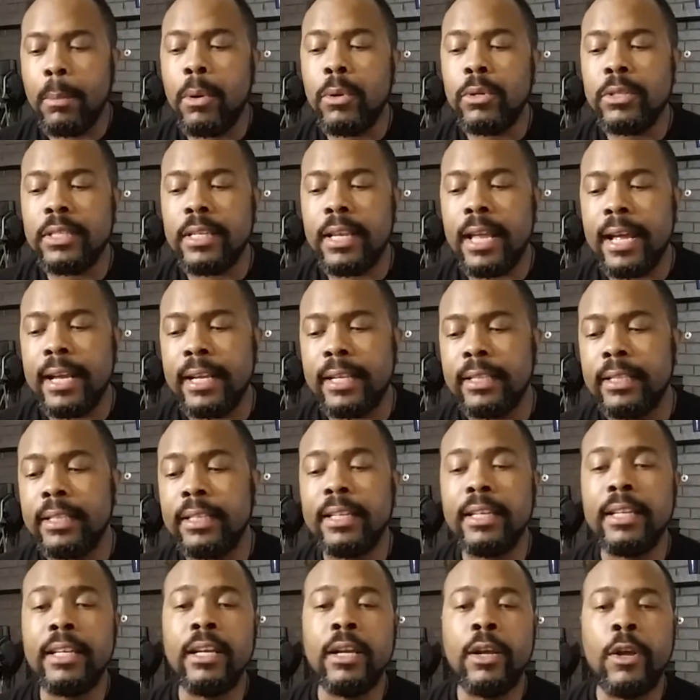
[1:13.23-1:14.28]
Most
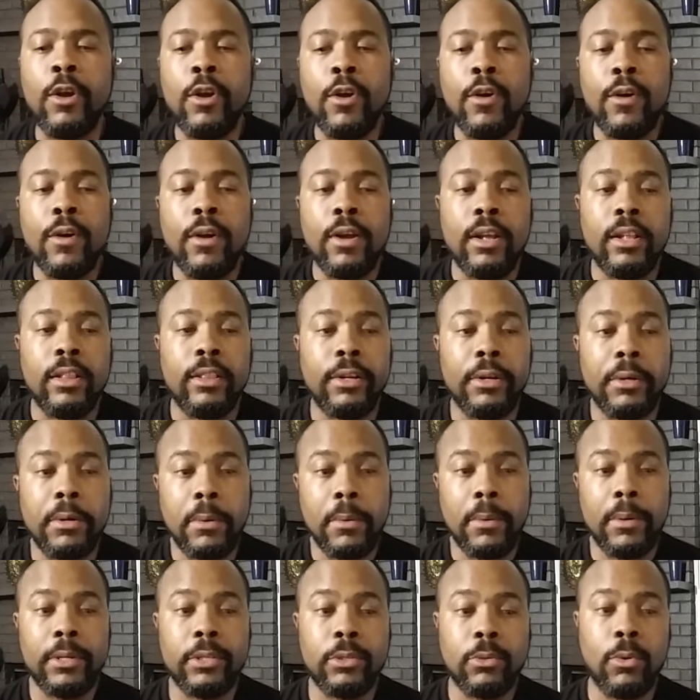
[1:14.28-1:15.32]
likely, they're
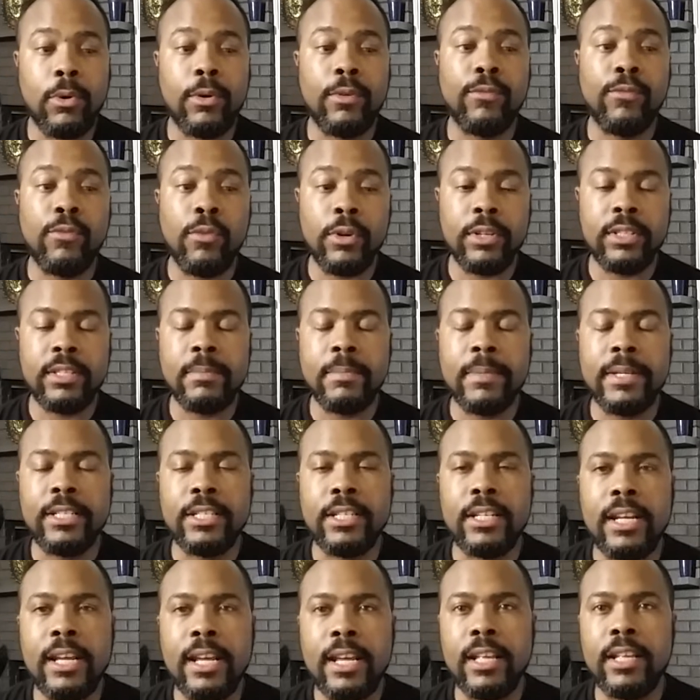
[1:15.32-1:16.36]
going toward fourth
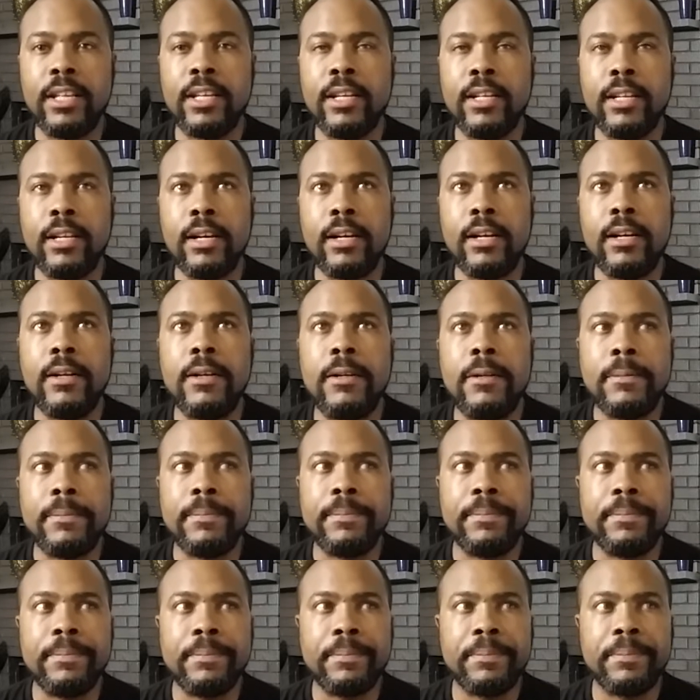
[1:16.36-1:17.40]
dimension. And
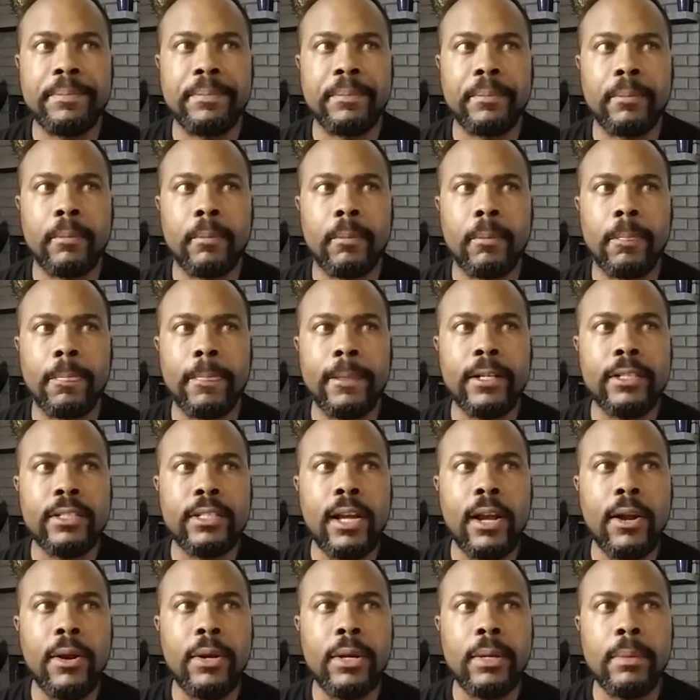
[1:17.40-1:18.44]

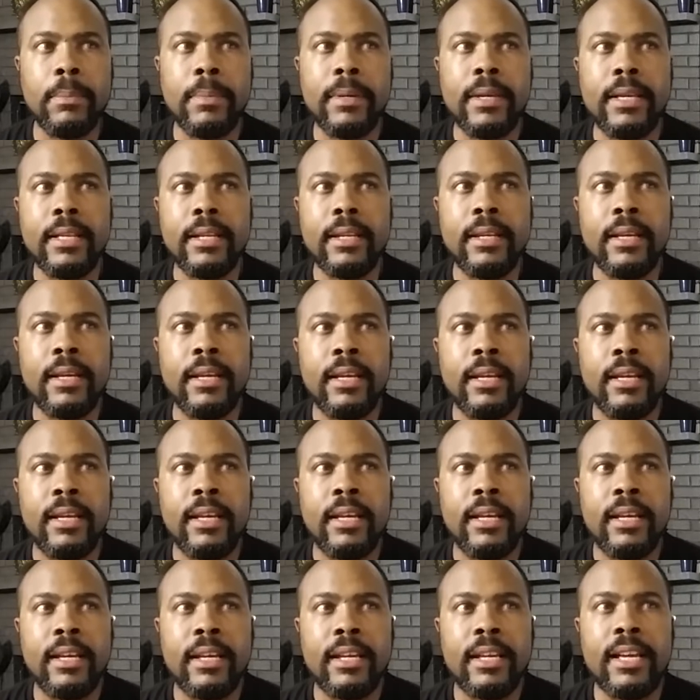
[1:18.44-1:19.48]
there's already been
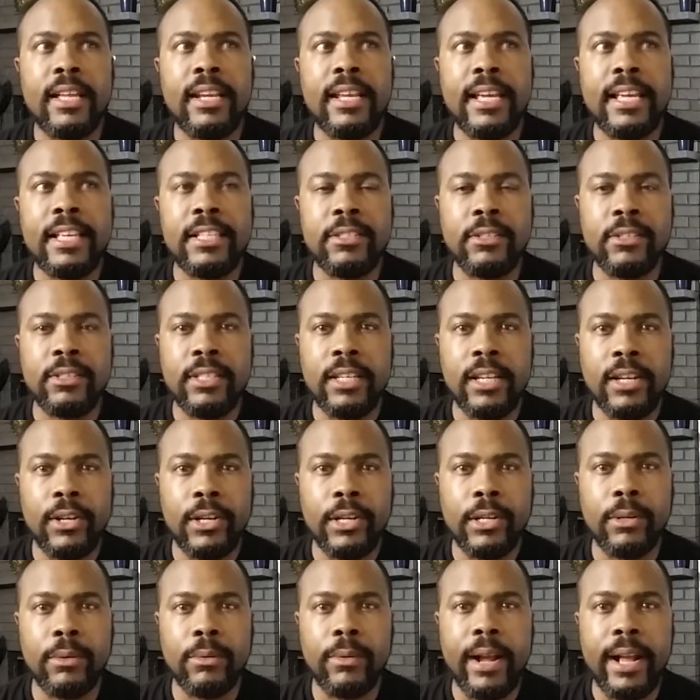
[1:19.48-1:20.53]
kind of
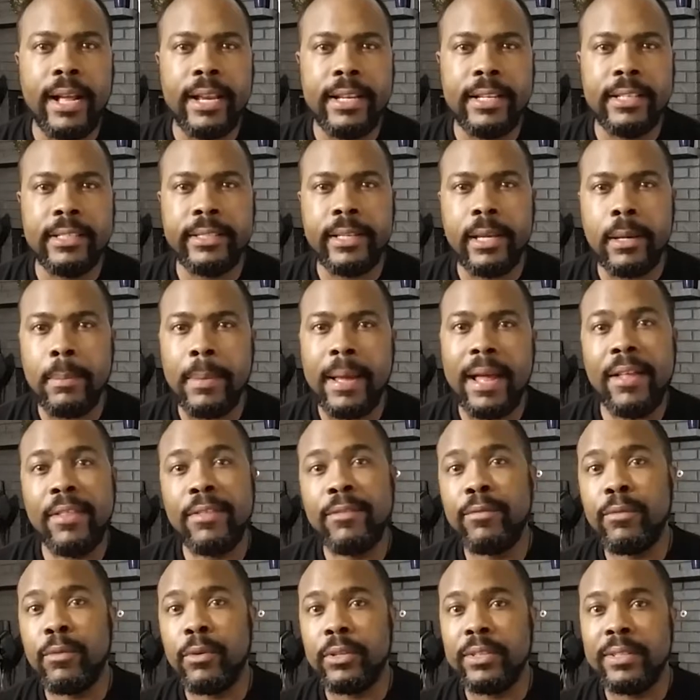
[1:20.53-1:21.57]
esoteric writings about
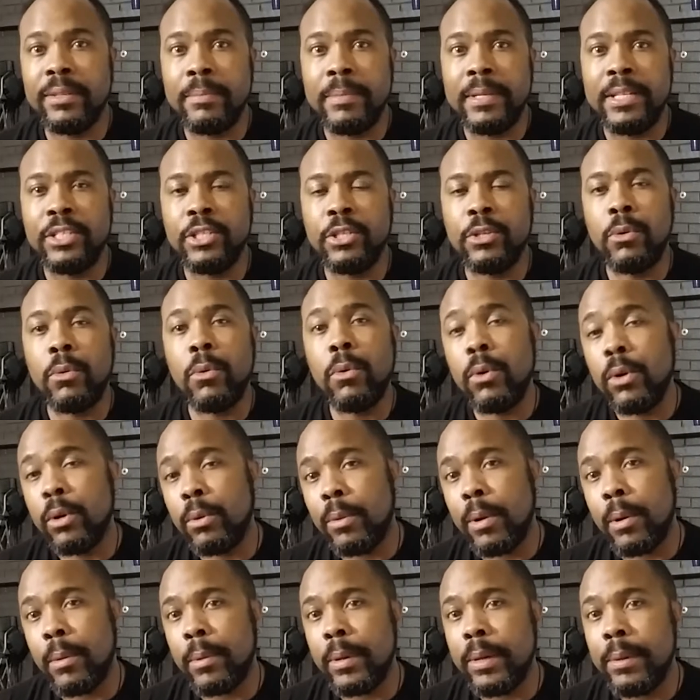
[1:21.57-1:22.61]
the fourth dimension, or
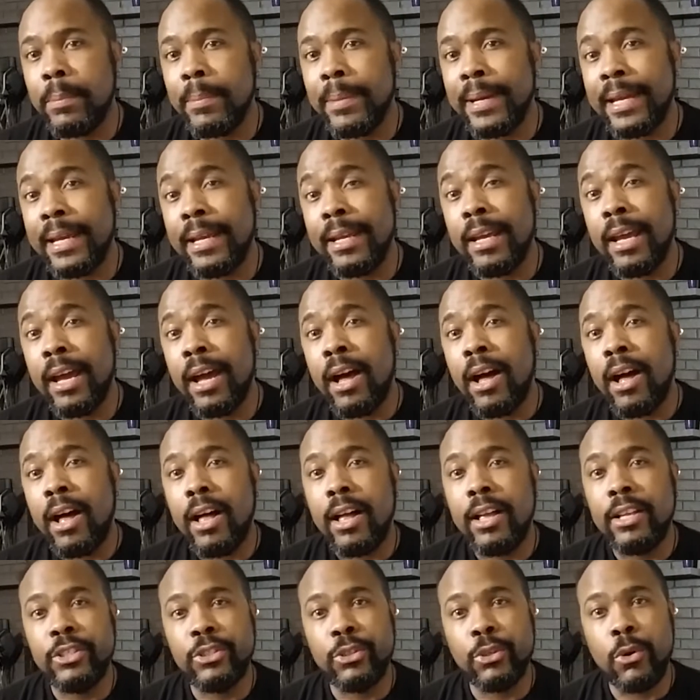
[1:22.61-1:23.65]
what we may
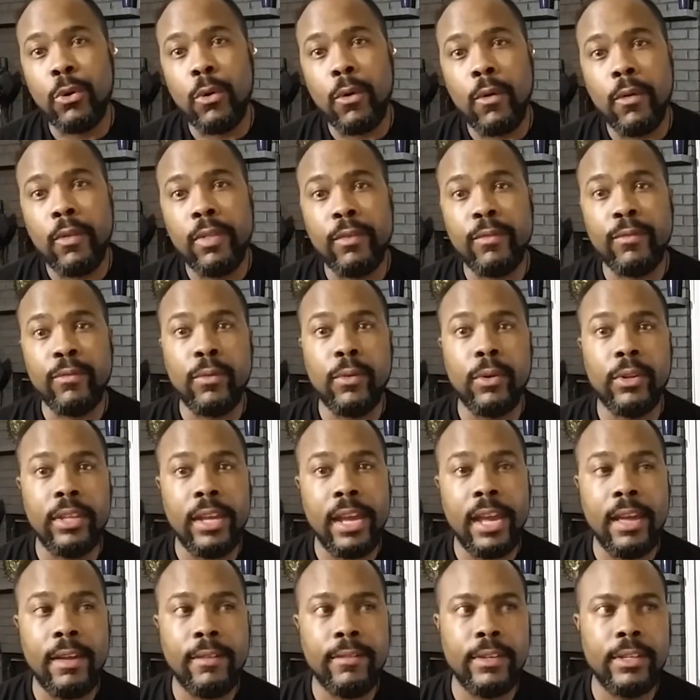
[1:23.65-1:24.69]
also call the fourth
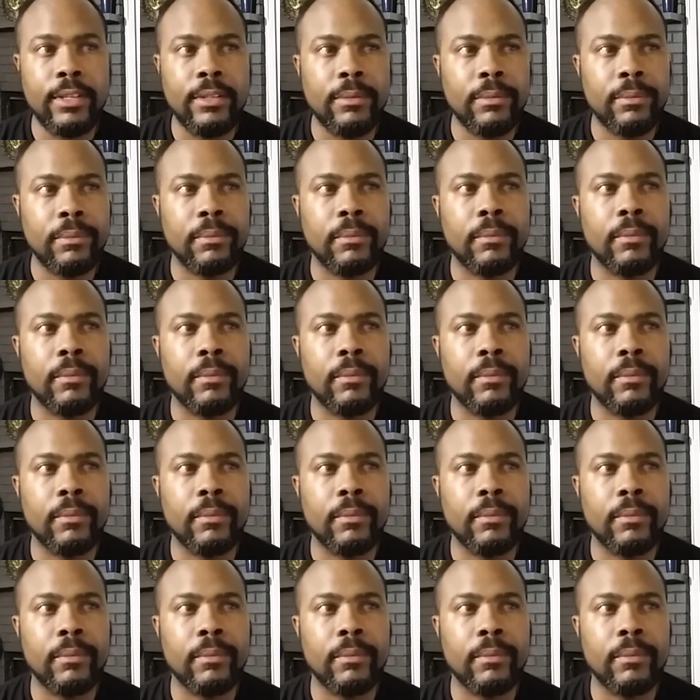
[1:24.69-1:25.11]
heaven.